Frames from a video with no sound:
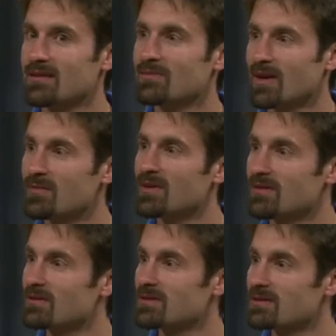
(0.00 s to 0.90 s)
this might
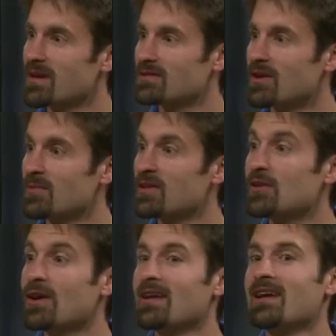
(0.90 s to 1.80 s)
be what God's called me to
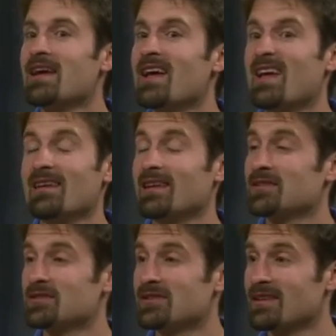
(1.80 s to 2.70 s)
do, and
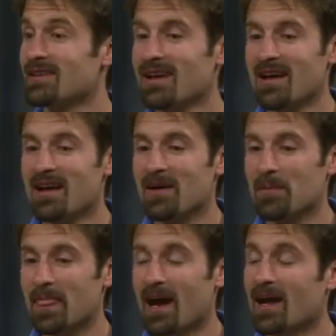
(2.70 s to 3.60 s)
interesting.
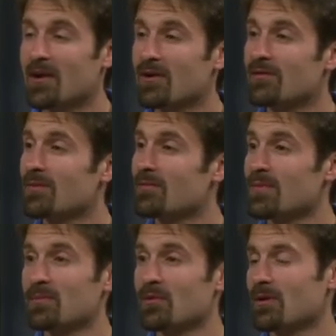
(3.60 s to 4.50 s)
I heard from
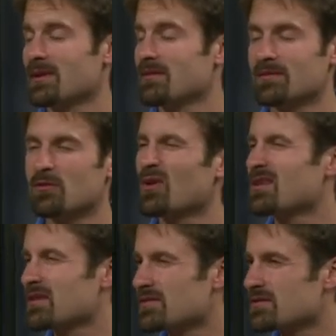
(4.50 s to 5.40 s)
people, I mean, you know,
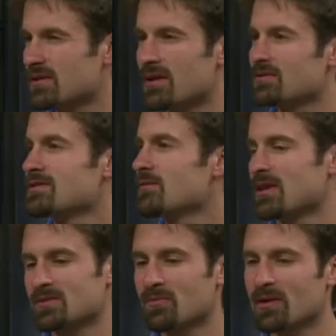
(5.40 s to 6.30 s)
relatives, you know, while I
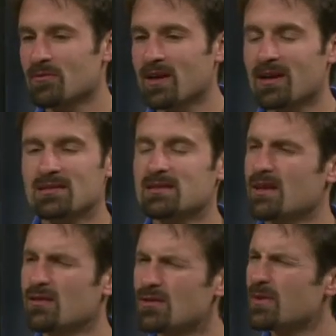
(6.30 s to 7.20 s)
was playing with my cousins, right.
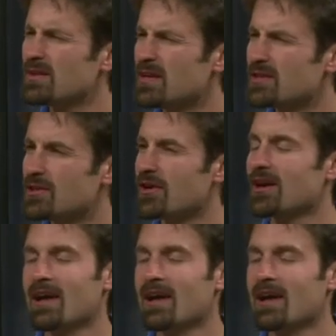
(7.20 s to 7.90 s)
like, you should be a teacher.